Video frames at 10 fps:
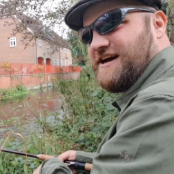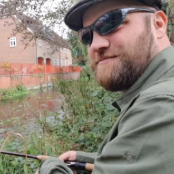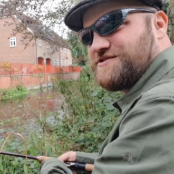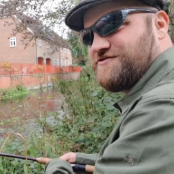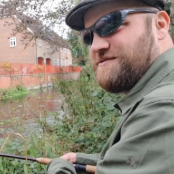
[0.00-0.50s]

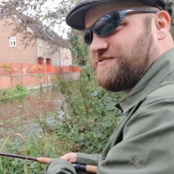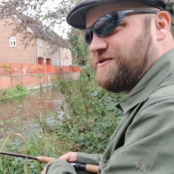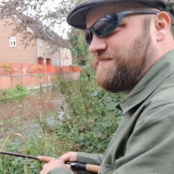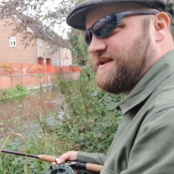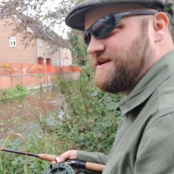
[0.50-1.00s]
upstream
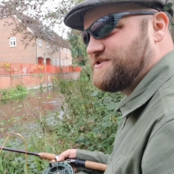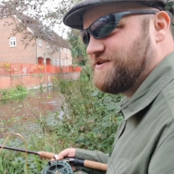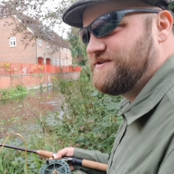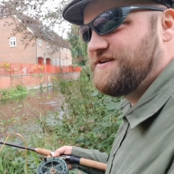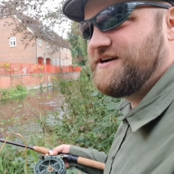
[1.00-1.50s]
could be an
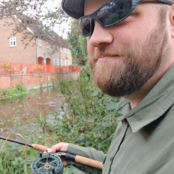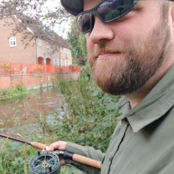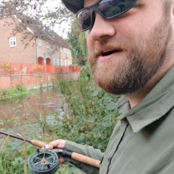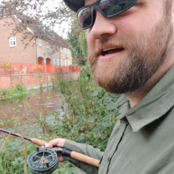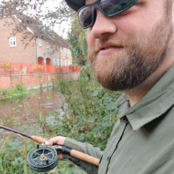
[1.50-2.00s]
issue.
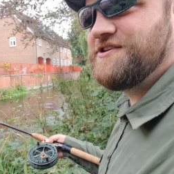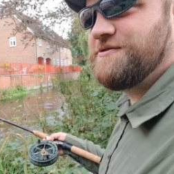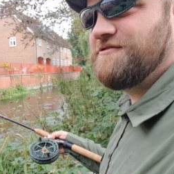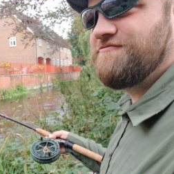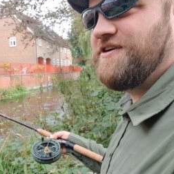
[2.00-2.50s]
Might have to
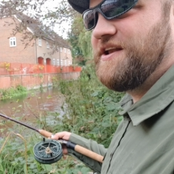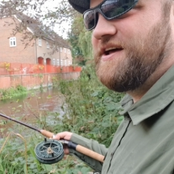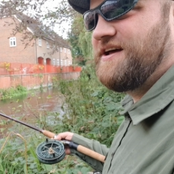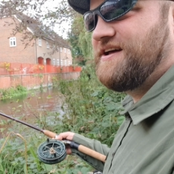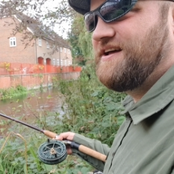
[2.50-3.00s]
do a
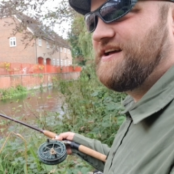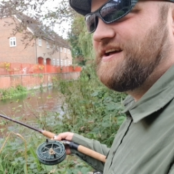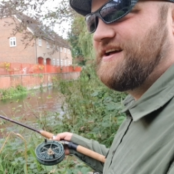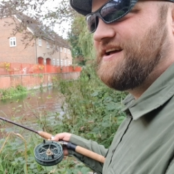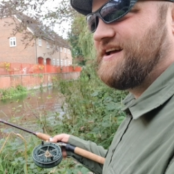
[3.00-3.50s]
run
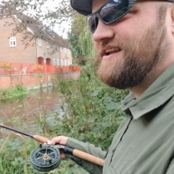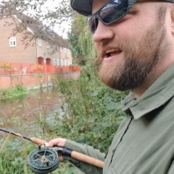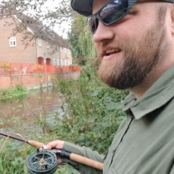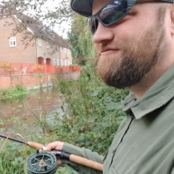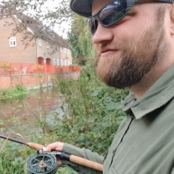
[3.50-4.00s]
and
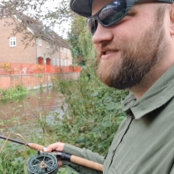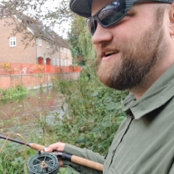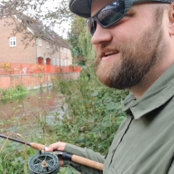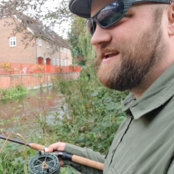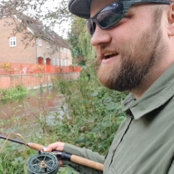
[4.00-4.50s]
get
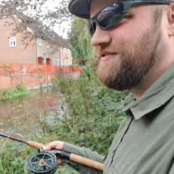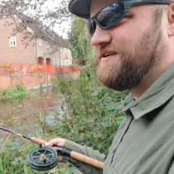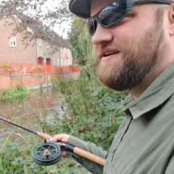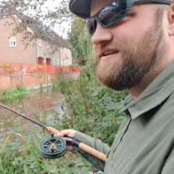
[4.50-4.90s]
right down.